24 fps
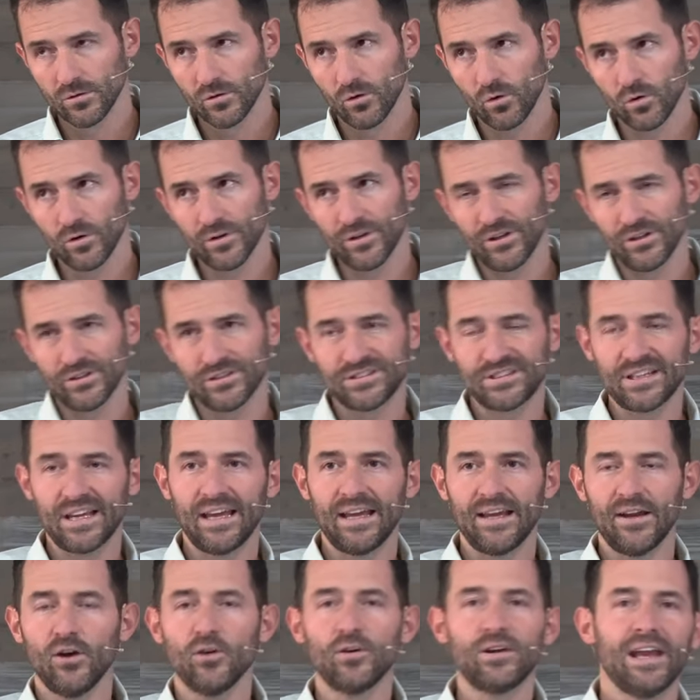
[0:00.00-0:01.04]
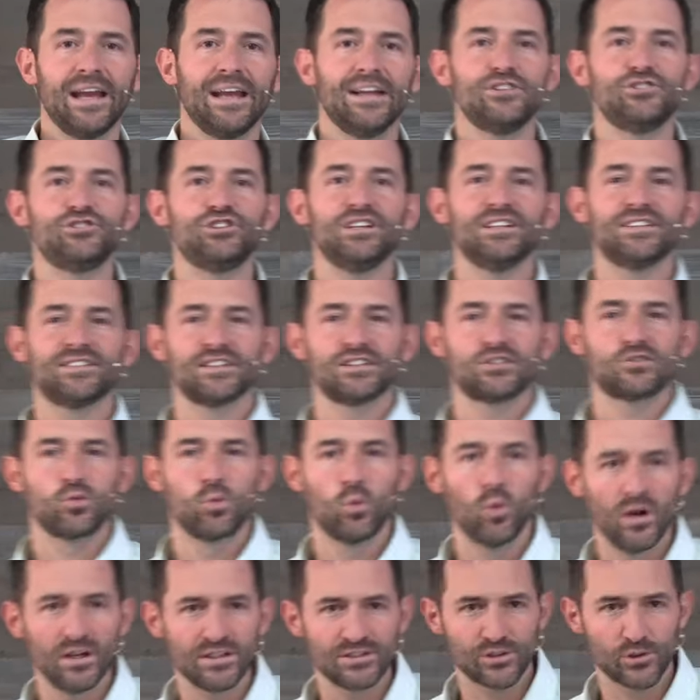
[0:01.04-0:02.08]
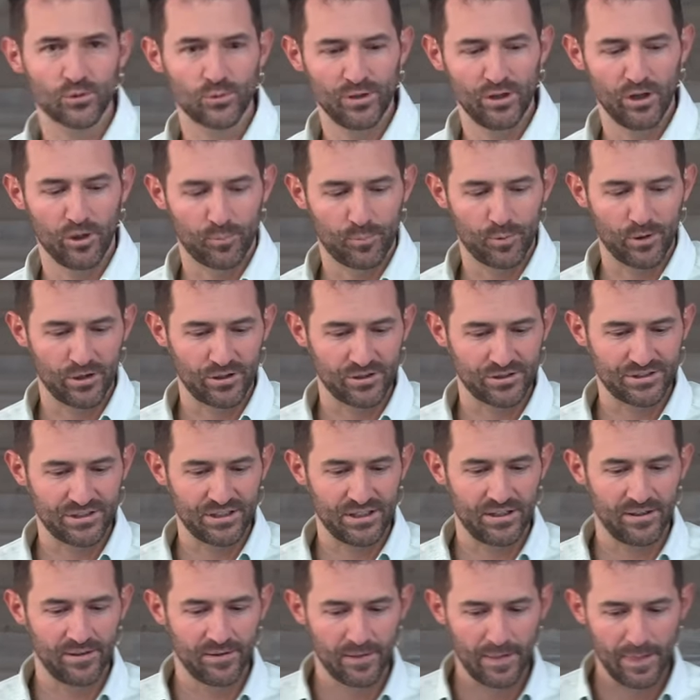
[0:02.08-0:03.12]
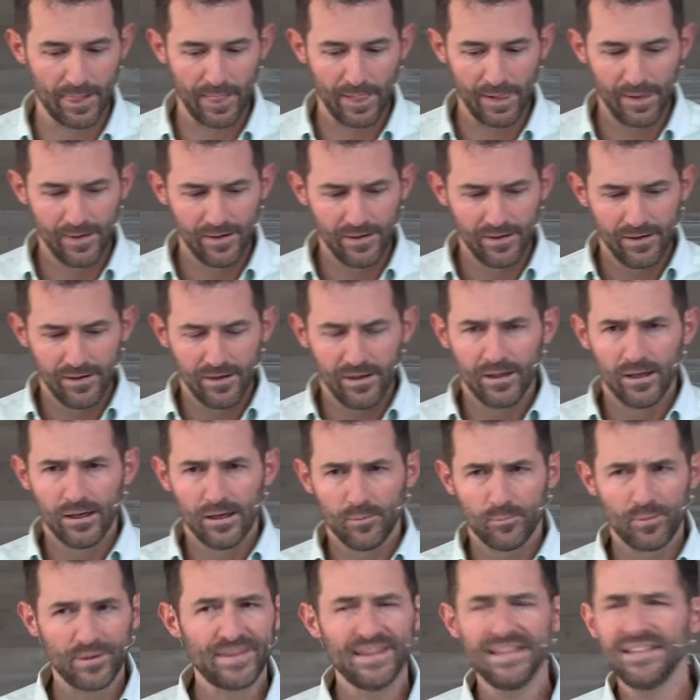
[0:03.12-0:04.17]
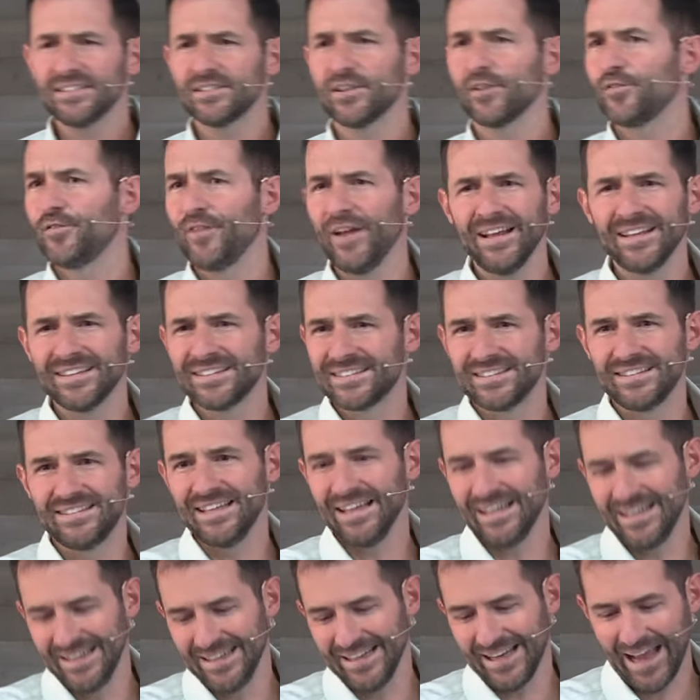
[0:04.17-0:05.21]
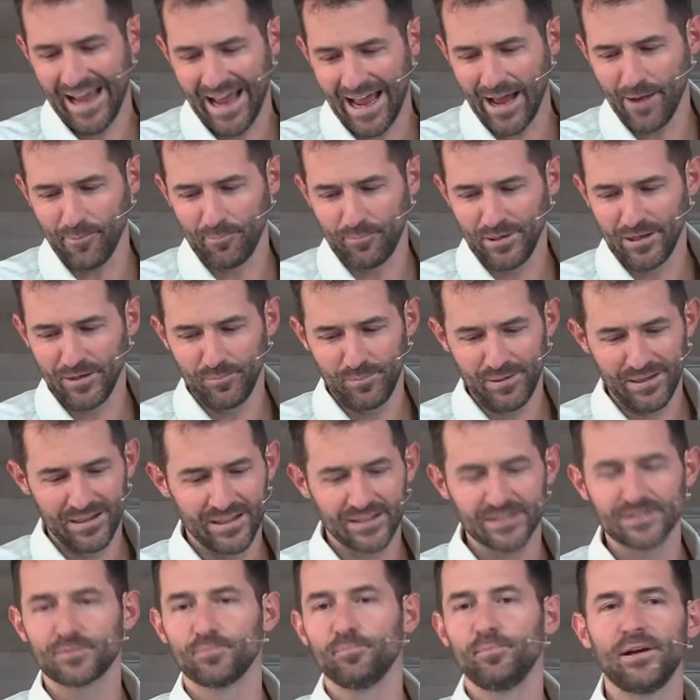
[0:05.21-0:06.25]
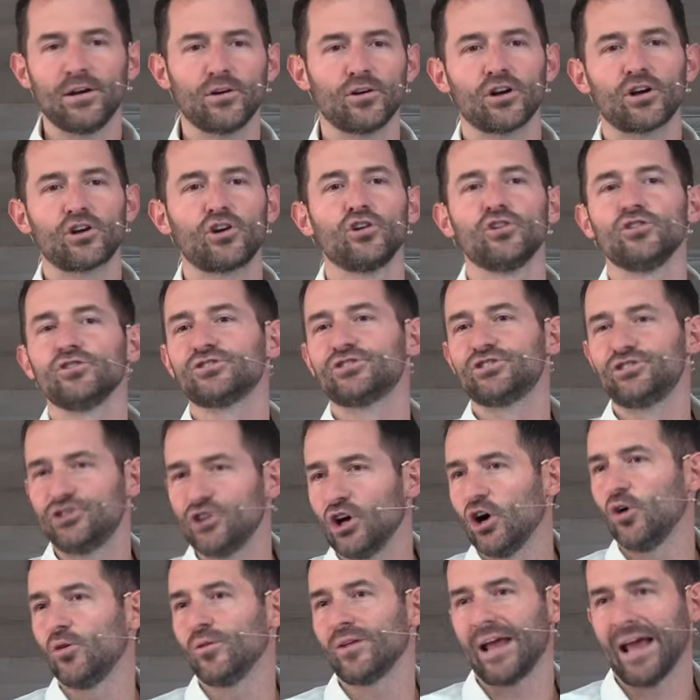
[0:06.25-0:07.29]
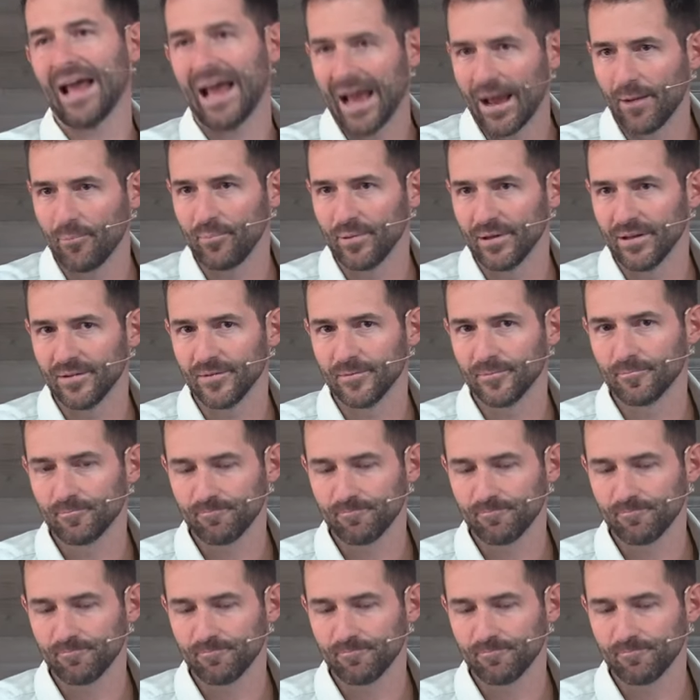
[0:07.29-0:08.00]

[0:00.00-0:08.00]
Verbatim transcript: Or they'll say, okay, Jesus was a real person, but these events didn't happen because miracles don't happen.